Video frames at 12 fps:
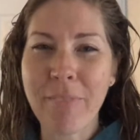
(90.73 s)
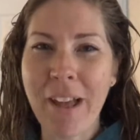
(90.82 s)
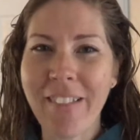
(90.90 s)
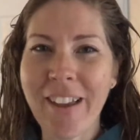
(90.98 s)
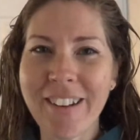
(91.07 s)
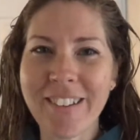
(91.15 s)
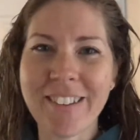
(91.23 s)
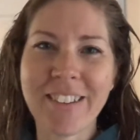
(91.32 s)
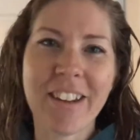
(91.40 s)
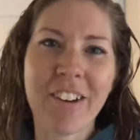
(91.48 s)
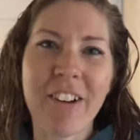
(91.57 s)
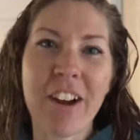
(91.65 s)
I like to
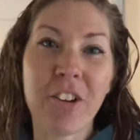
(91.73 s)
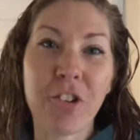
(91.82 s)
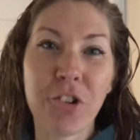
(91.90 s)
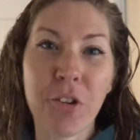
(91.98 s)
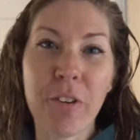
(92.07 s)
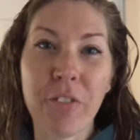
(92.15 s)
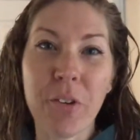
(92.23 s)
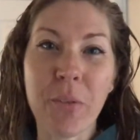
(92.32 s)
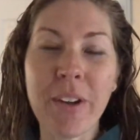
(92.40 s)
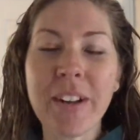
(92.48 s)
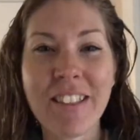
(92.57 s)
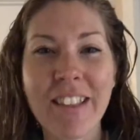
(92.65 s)
send that around and show
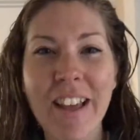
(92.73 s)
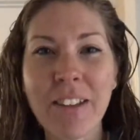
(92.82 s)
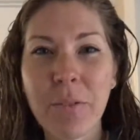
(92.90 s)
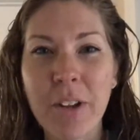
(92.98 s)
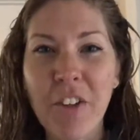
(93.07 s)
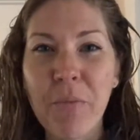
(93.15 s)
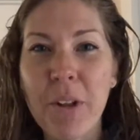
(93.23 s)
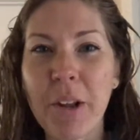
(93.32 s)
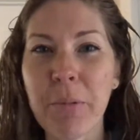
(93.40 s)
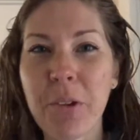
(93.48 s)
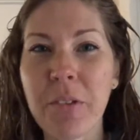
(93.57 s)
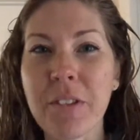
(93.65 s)
everyone. That's what I've been
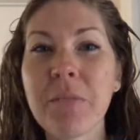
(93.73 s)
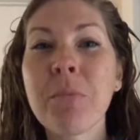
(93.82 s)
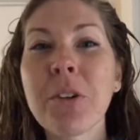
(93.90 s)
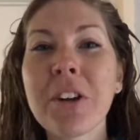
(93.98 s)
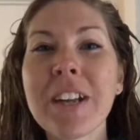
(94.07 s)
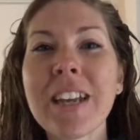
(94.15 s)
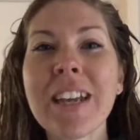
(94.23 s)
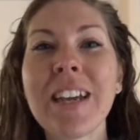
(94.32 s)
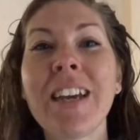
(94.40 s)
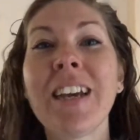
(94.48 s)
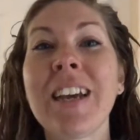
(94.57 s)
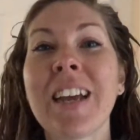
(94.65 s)
up to this morning,
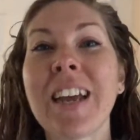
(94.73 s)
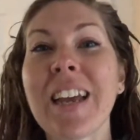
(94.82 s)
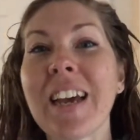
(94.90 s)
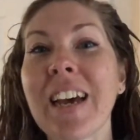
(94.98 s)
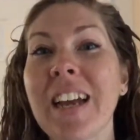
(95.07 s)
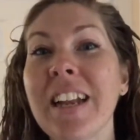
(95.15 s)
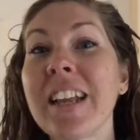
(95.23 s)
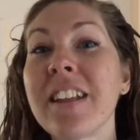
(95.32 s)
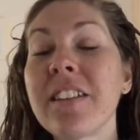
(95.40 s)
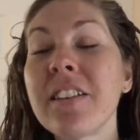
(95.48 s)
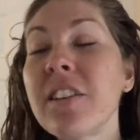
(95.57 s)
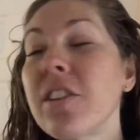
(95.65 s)
and it
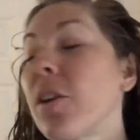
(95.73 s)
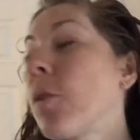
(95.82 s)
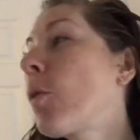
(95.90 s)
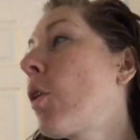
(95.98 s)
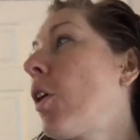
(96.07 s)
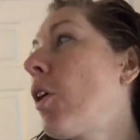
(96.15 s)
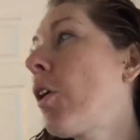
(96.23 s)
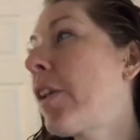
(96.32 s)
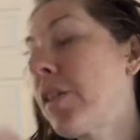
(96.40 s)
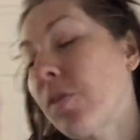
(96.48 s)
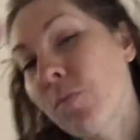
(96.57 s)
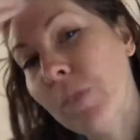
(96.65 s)
is so cold.
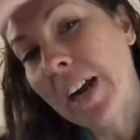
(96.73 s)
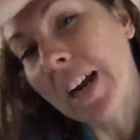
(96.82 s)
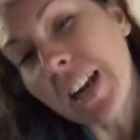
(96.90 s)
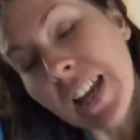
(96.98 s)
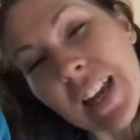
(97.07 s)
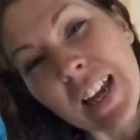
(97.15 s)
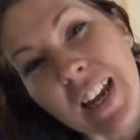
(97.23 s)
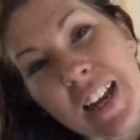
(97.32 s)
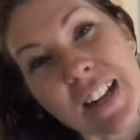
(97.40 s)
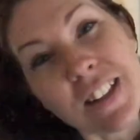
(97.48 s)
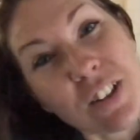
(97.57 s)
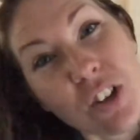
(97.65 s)
It's raining
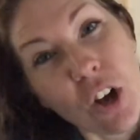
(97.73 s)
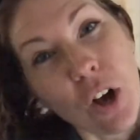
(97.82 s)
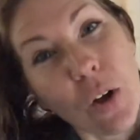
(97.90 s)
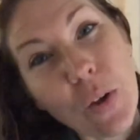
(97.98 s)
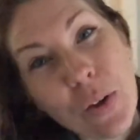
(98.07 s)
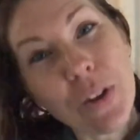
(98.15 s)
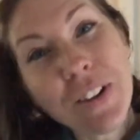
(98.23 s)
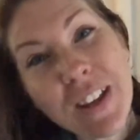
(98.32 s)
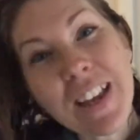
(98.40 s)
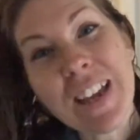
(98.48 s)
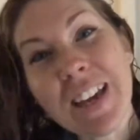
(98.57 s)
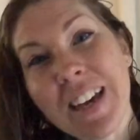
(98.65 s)
and it's cold,
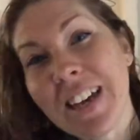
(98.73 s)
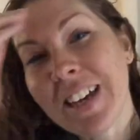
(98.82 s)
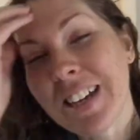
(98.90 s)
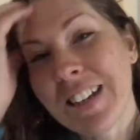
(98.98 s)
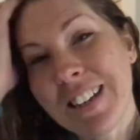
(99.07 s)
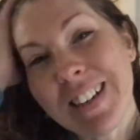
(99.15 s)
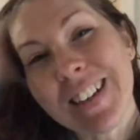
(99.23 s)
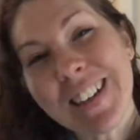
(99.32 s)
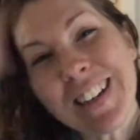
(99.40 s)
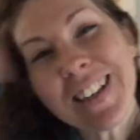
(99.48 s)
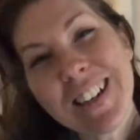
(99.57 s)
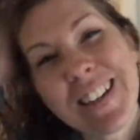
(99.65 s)
and
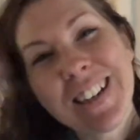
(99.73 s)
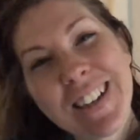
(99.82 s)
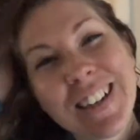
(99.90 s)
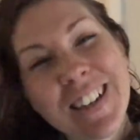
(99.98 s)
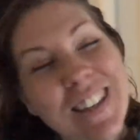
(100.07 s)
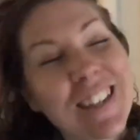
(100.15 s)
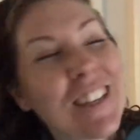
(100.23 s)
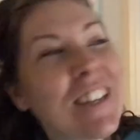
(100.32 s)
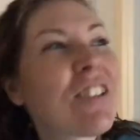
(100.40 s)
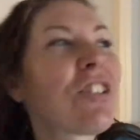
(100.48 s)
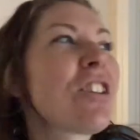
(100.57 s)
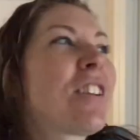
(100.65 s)

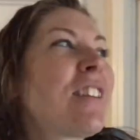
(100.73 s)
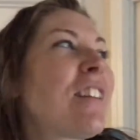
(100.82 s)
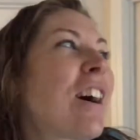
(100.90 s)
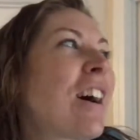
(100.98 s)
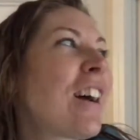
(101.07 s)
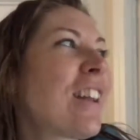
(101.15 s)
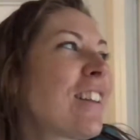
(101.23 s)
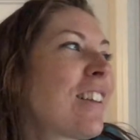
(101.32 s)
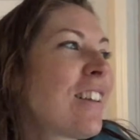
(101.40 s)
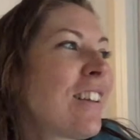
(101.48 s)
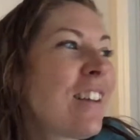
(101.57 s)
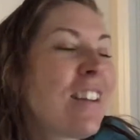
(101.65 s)
it's just not,
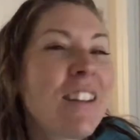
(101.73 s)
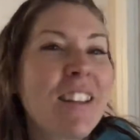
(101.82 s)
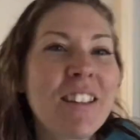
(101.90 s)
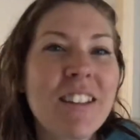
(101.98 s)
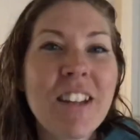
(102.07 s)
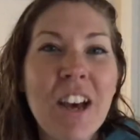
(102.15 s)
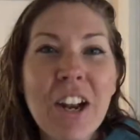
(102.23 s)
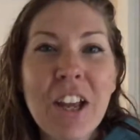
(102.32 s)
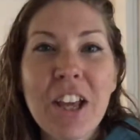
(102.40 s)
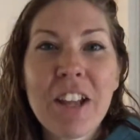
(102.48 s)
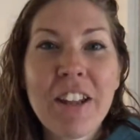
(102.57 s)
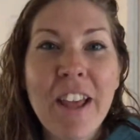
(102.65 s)
it's not a
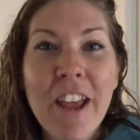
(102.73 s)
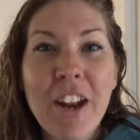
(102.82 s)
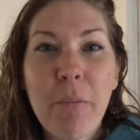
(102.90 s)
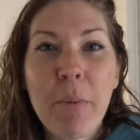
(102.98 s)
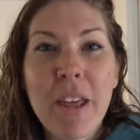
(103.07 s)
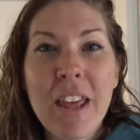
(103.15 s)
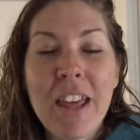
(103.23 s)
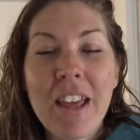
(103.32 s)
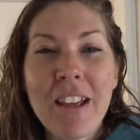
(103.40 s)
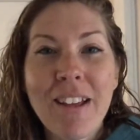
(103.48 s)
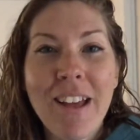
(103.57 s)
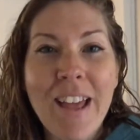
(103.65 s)
good day to be
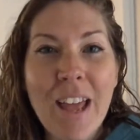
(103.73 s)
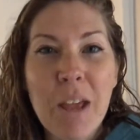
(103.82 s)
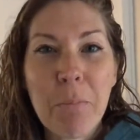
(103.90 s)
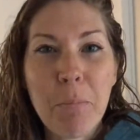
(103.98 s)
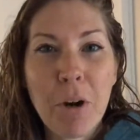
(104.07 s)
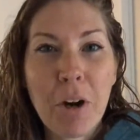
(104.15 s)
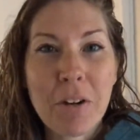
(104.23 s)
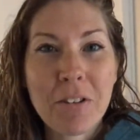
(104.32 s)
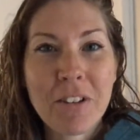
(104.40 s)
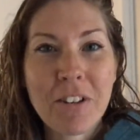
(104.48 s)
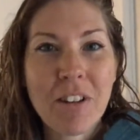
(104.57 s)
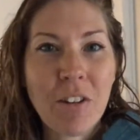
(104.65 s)
a
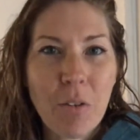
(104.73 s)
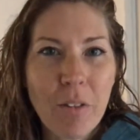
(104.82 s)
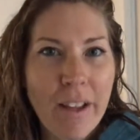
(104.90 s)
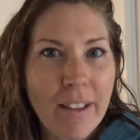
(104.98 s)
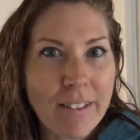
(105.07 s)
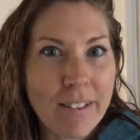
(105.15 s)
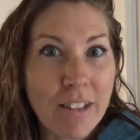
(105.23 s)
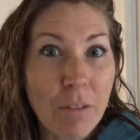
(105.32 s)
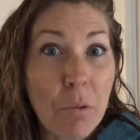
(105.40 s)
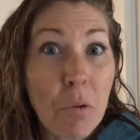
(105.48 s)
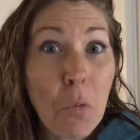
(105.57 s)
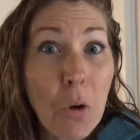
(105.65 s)
person who likes it to
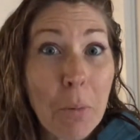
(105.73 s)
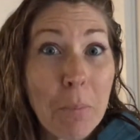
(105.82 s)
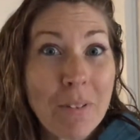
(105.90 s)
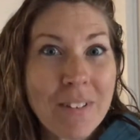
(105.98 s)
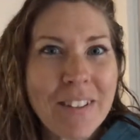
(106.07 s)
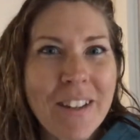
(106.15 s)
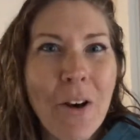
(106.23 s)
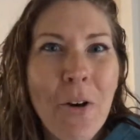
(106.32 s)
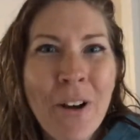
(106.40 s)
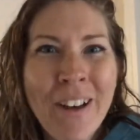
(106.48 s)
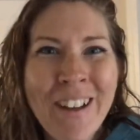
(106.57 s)
be warm. So